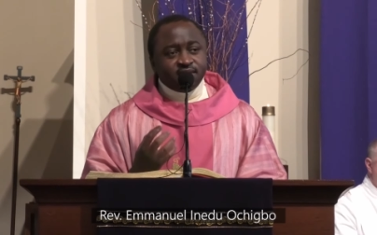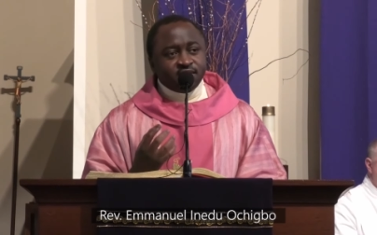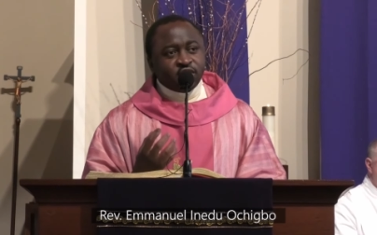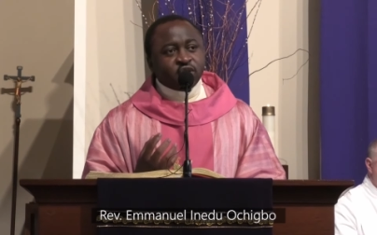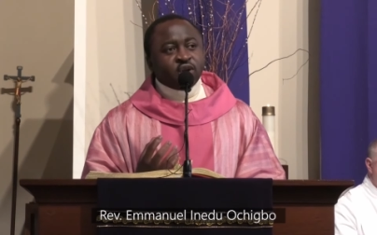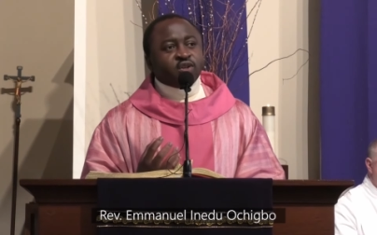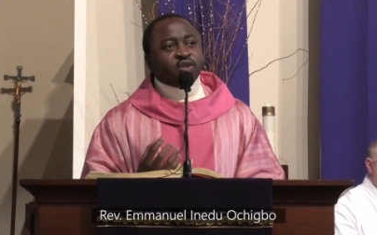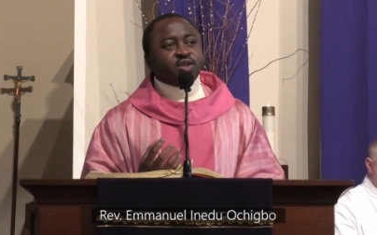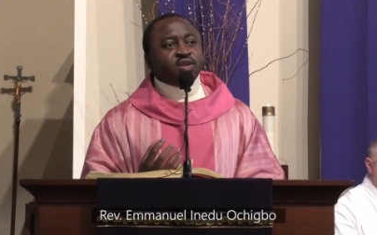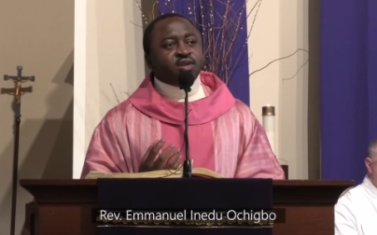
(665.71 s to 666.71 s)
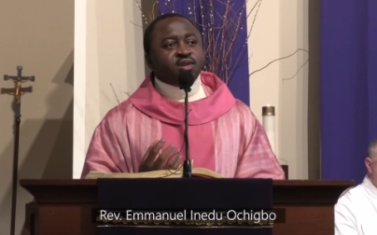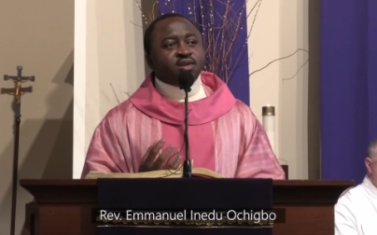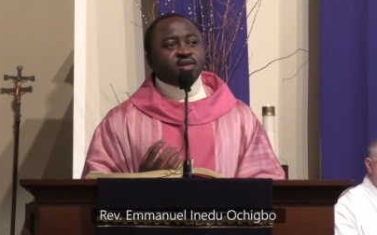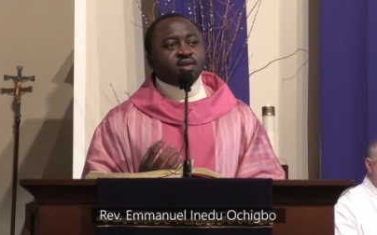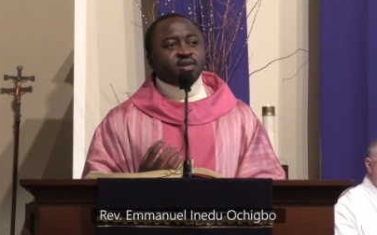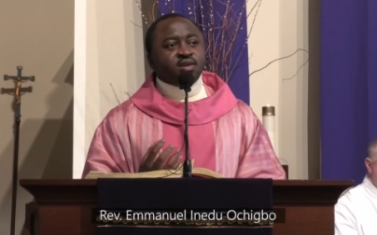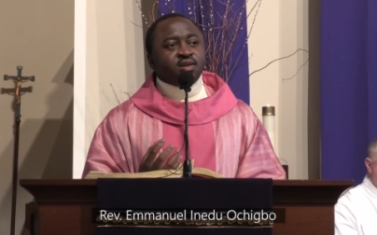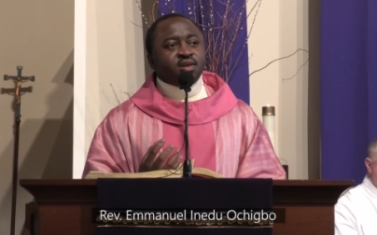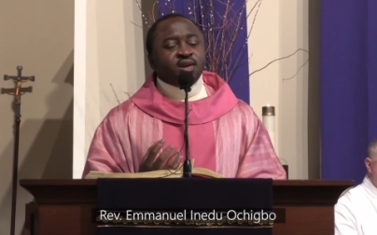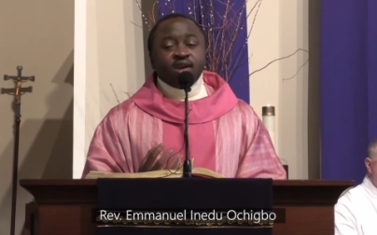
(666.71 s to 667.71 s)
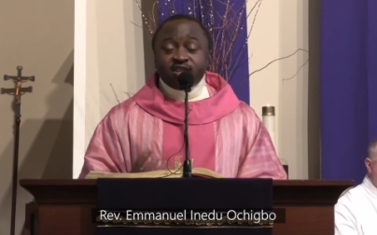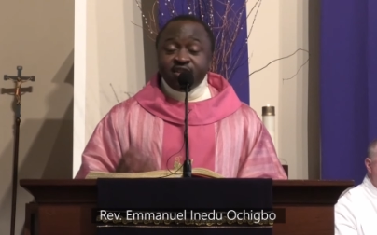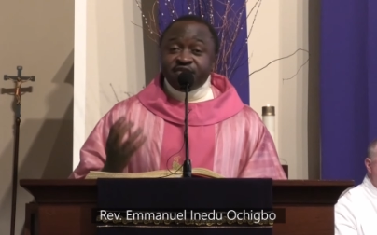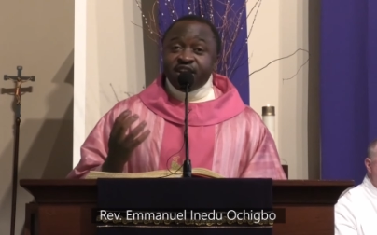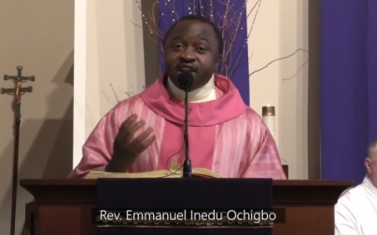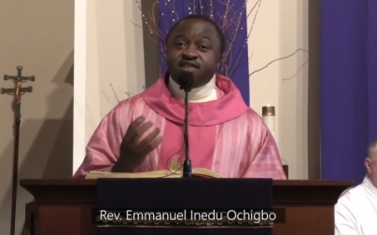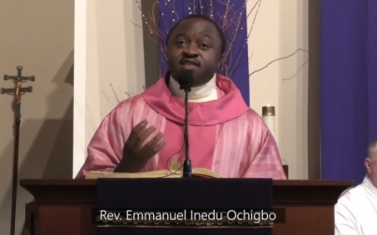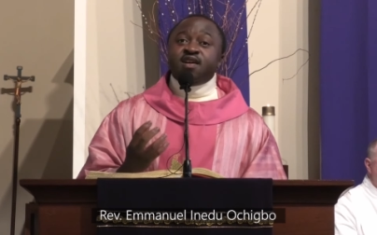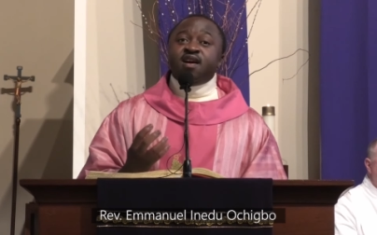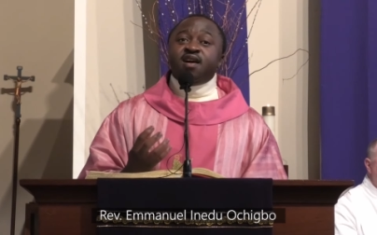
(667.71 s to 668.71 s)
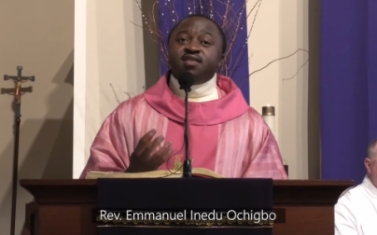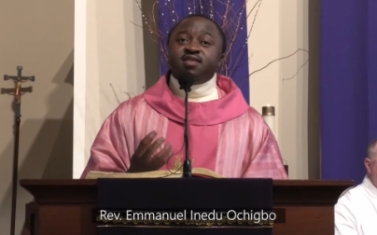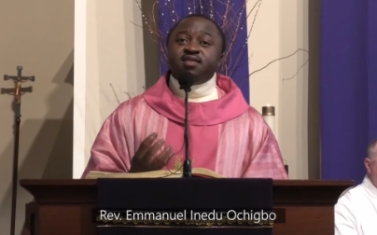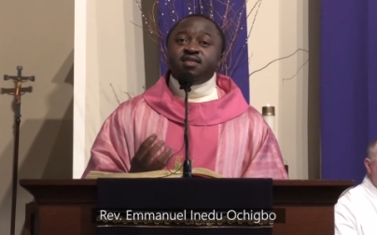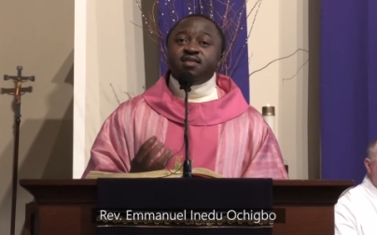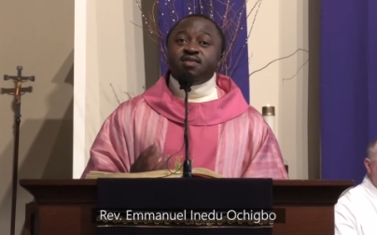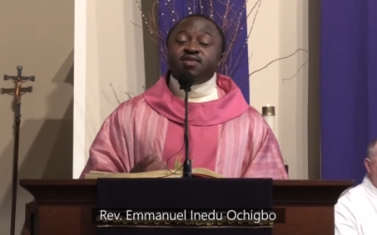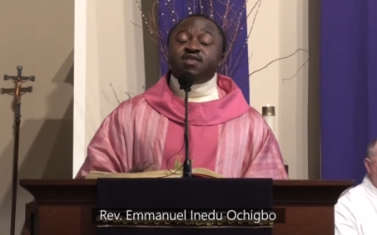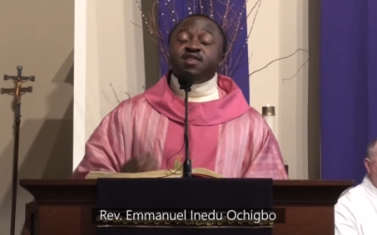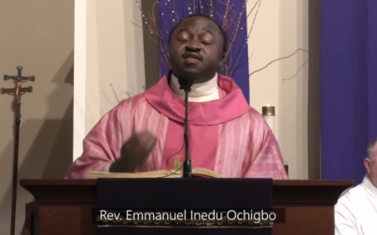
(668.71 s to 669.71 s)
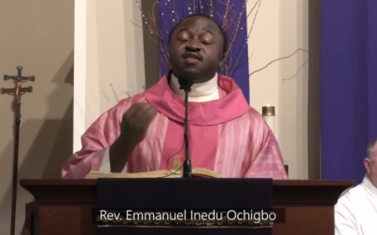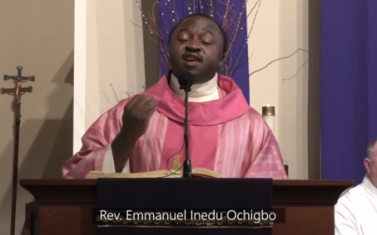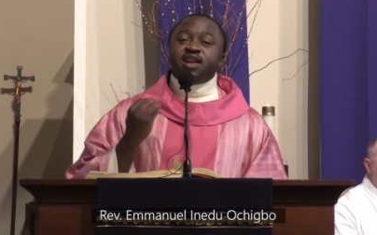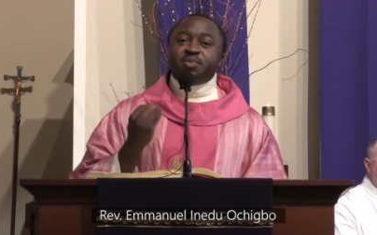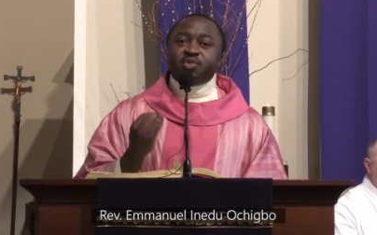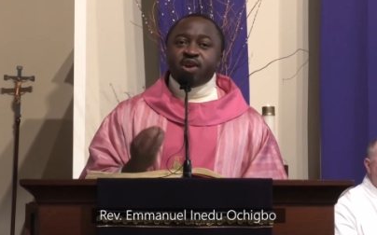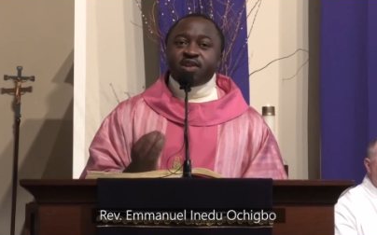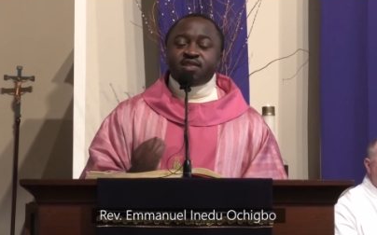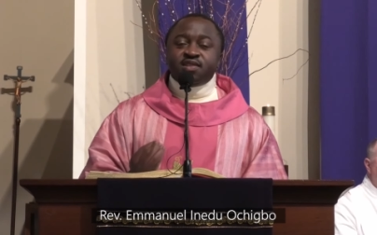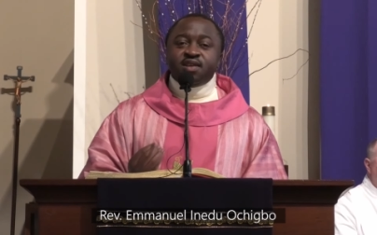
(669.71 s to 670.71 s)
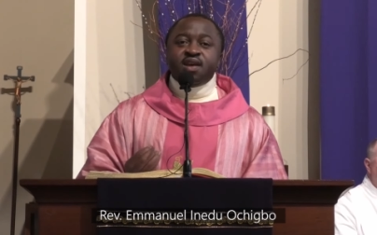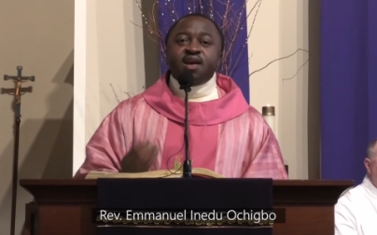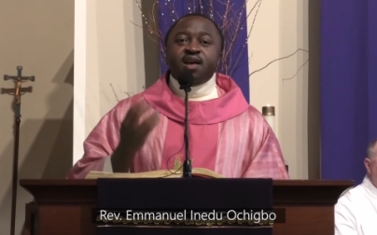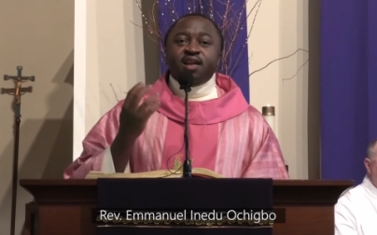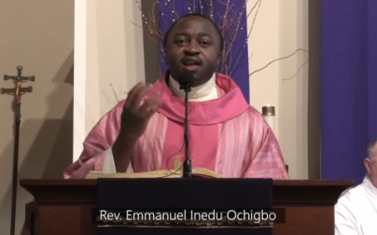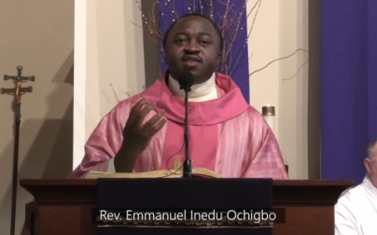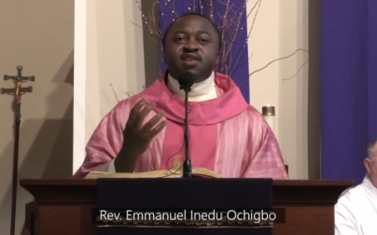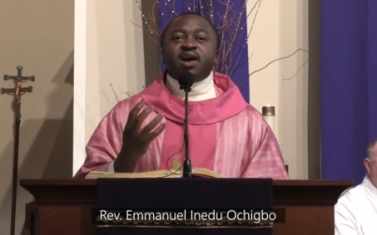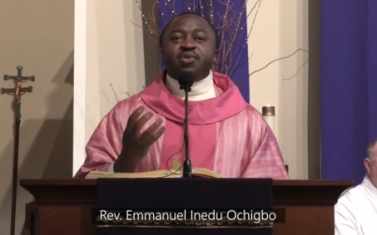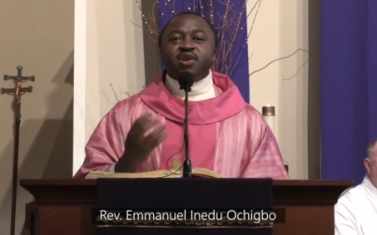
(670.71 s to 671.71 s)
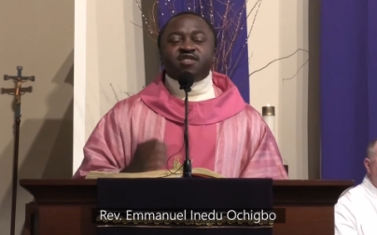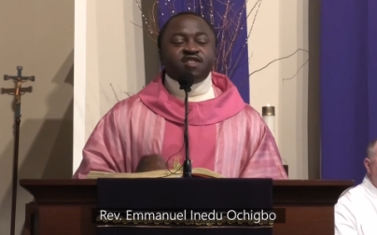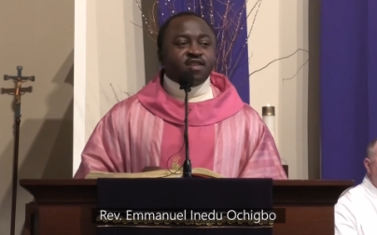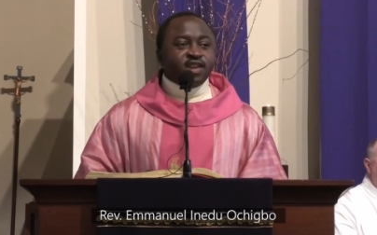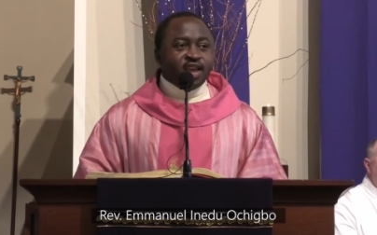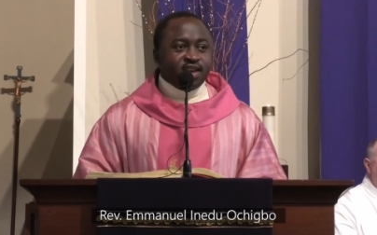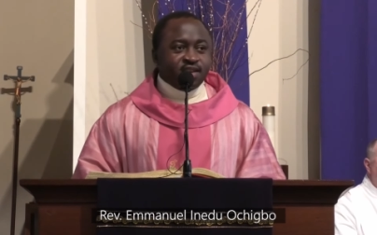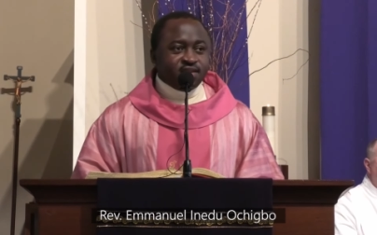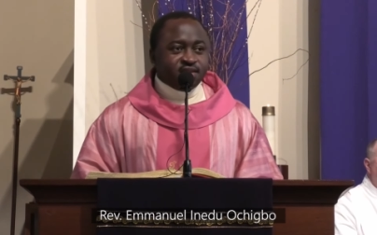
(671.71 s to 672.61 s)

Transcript: the church is inviting us to still celebrate Laetare Sunday,